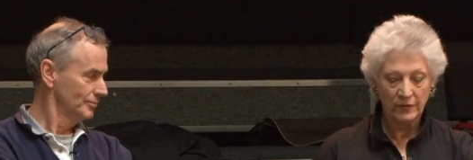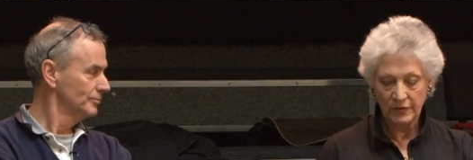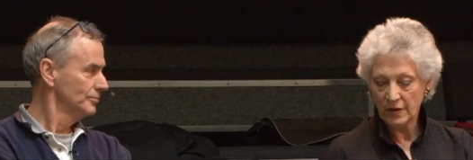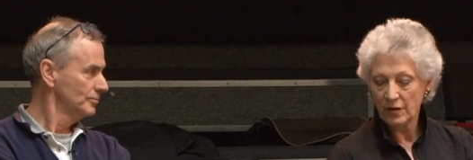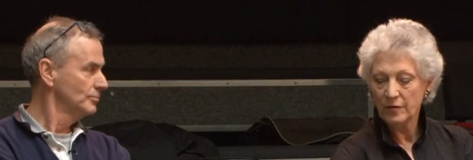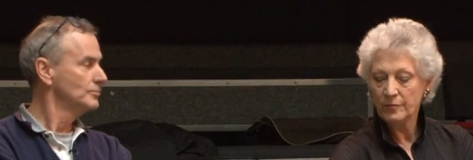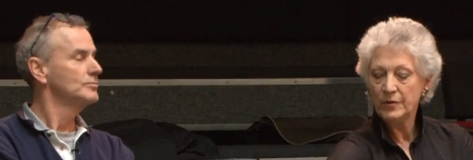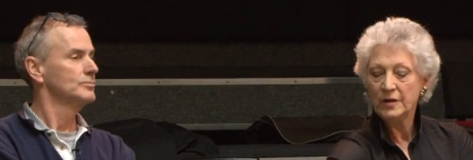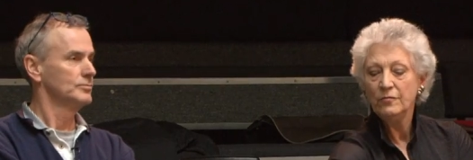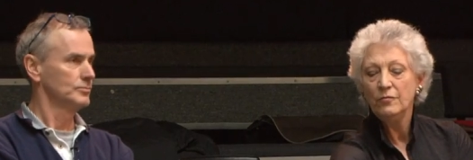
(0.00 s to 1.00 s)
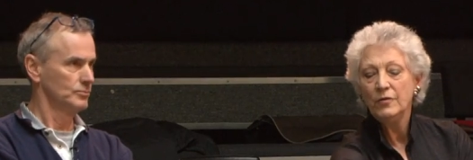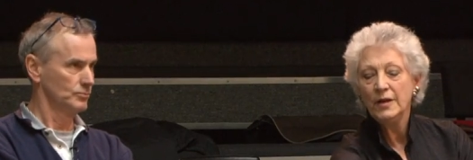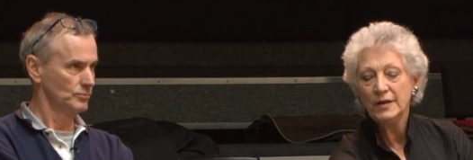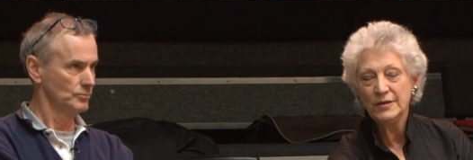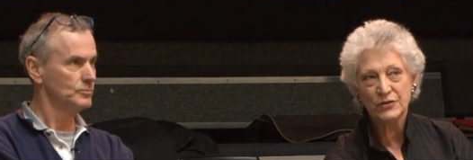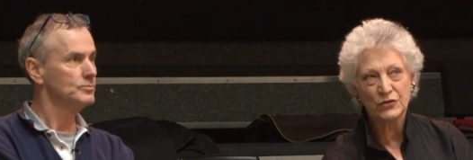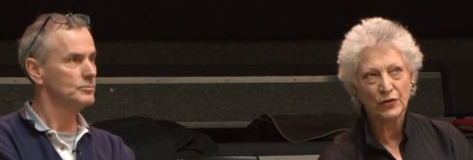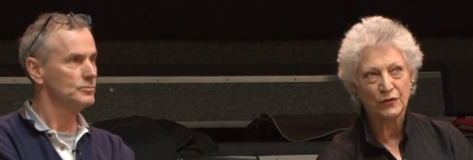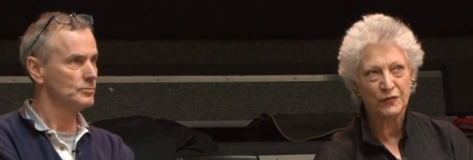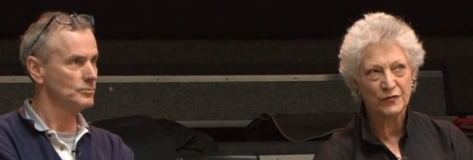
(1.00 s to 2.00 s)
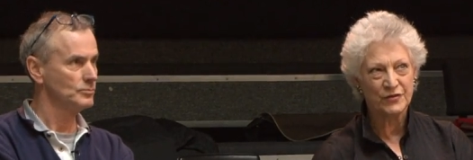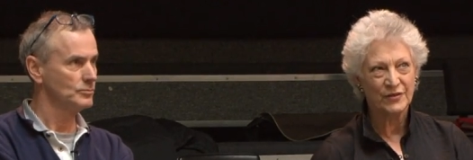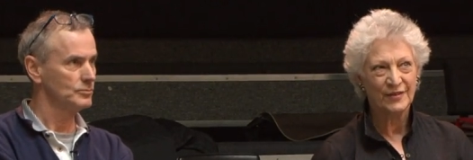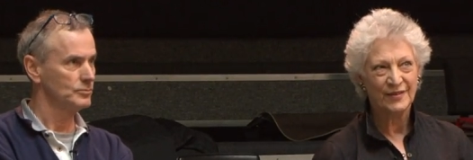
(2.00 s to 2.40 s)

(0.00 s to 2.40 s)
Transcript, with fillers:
Speaker 1: the arm being really soft.